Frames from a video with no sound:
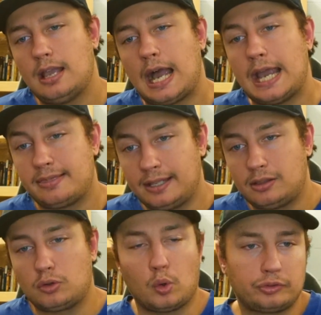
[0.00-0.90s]
I think
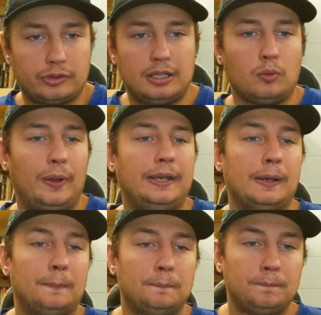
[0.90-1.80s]
the Colts get the win
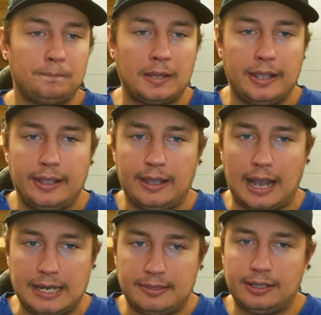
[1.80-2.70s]
here.
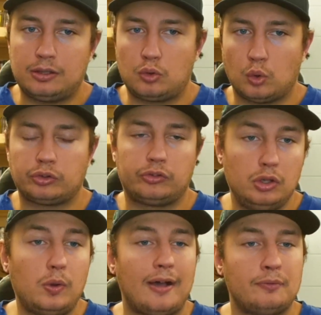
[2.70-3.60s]
I think the Colts
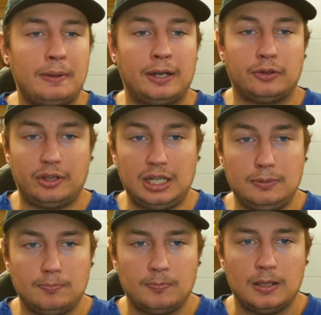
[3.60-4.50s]
do have a better
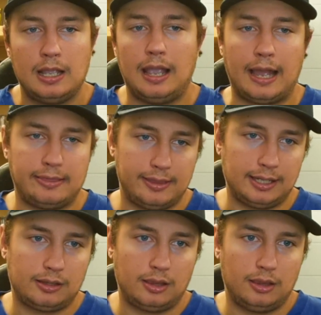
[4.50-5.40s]
team. I
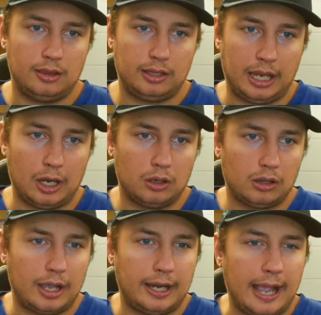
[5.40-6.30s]
think
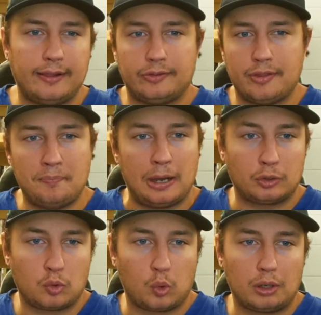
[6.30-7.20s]
Carolina has the better
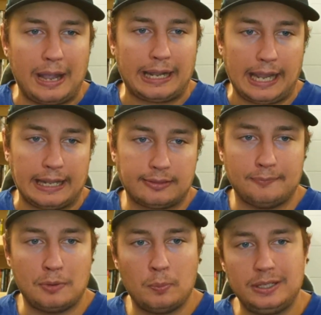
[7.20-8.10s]
quarterback at the
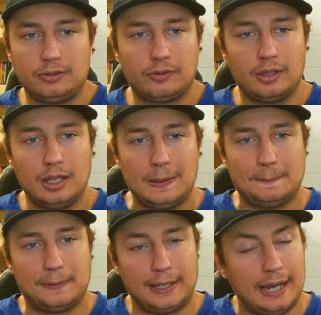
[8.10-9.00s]
moment,
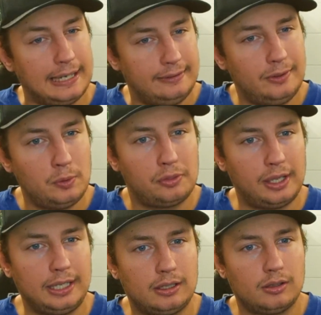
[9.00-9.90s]
but I do
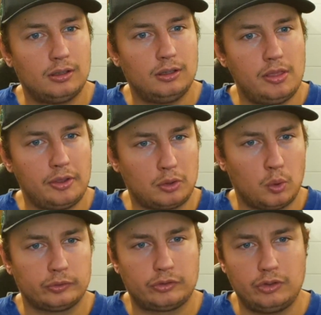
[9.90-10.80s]
think the
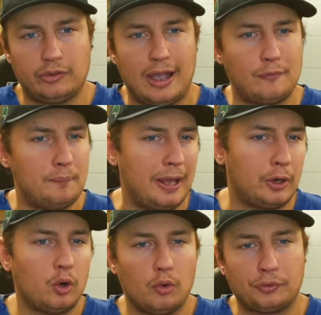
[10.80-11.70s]
Colts just have a
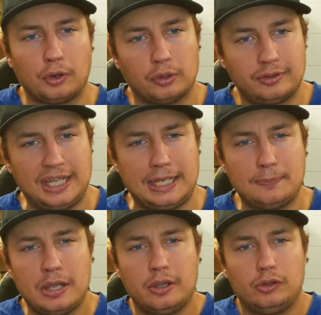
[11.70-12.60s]
better overall
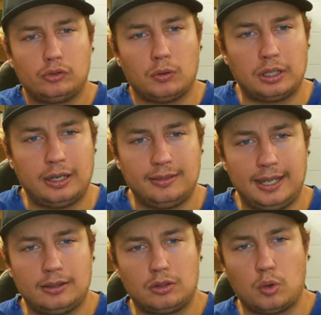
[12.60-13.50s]
team, so I'm going to
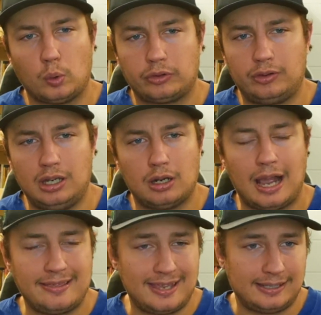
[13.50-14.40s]
take the Colts here.
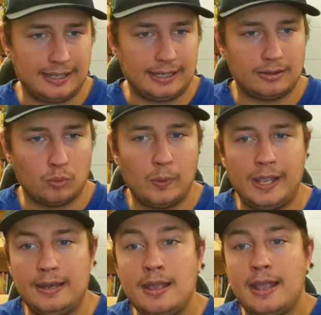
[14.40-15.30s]
I think they get the
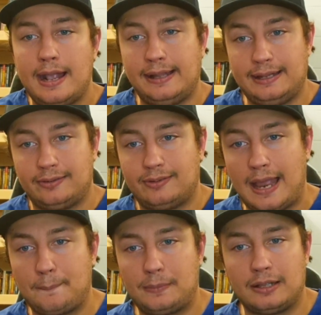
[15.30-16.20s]
win, and they
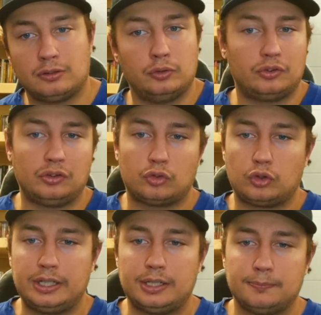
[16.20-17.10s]
snap that losing
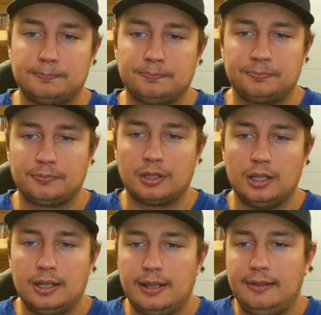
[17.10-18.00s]
streak.
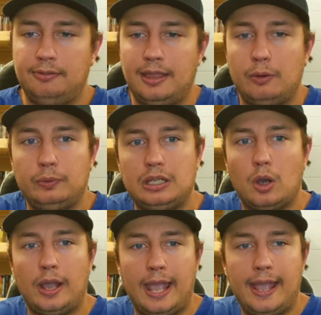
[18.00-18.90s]
Then we
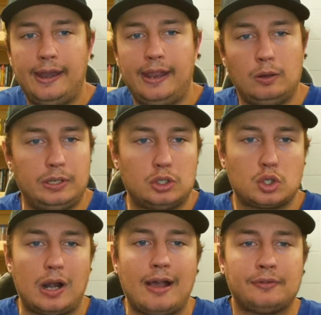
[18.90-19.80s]
go ahead and we
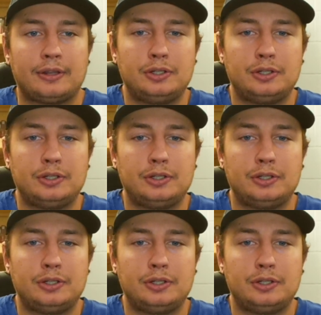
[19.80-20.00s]
travel to